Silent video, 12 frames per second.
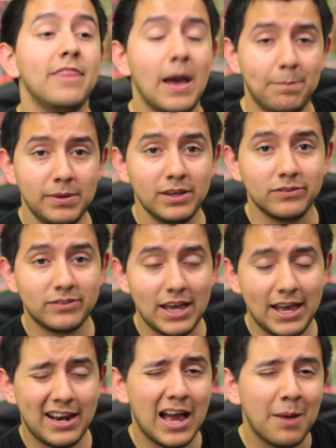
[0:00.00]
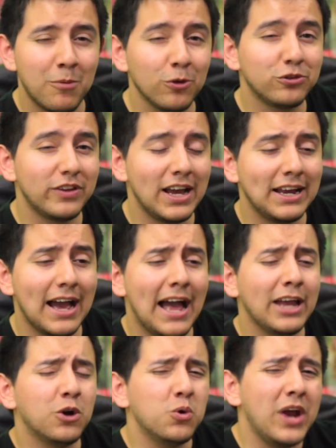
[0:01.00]
That being said, I'm also that
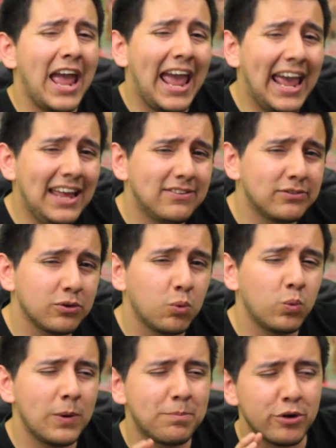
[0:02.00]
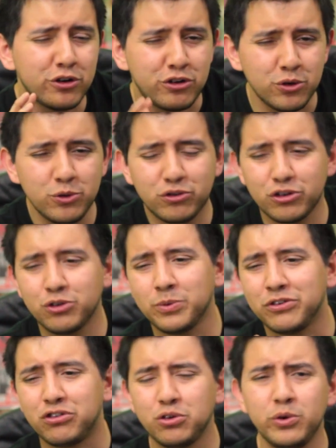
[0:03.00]
guy who hates when producers,
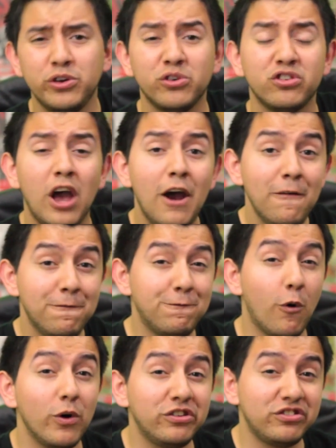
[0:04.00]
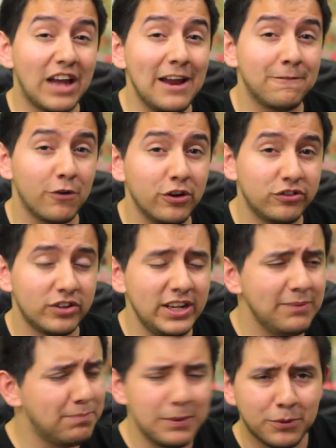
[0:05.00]
when studios force
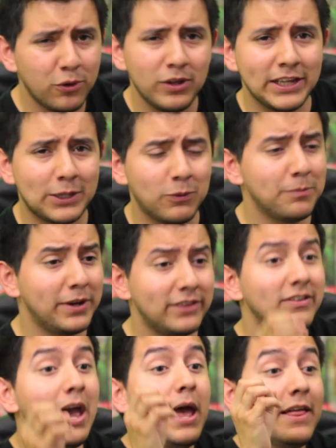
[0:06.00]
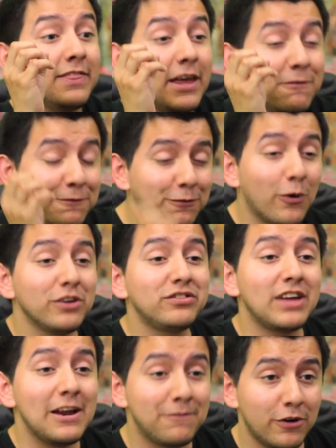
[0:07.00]
diversity. People don't like the word, but they
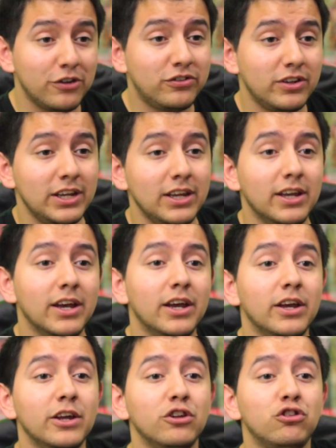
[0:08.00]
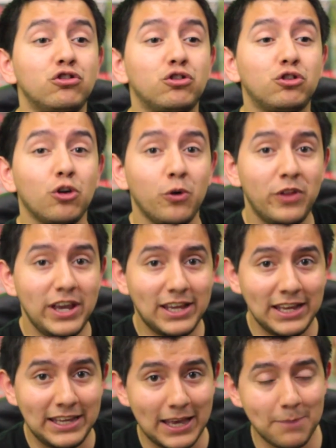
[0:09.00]
force diversity so they
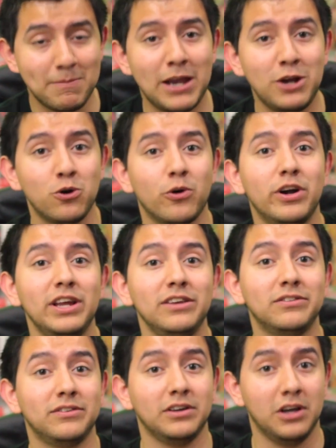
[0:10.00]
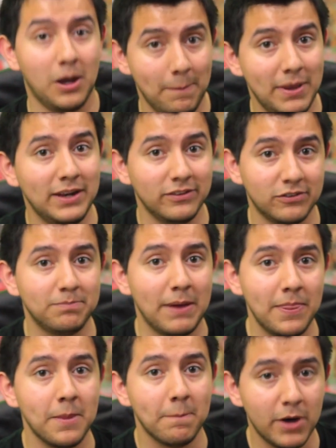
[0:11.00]
can get minorities to come in and
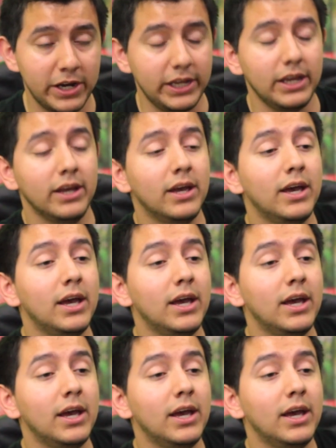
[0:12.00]
spend the money.